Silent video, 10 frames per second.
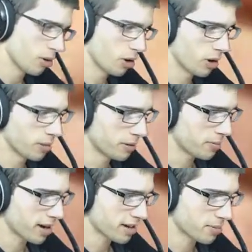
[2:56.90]
Whoa,
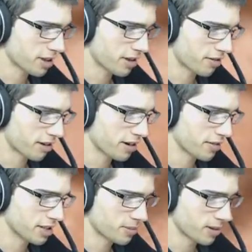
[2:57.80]
but pack number 3
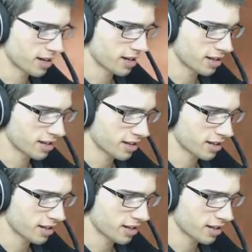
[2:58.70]
of this part.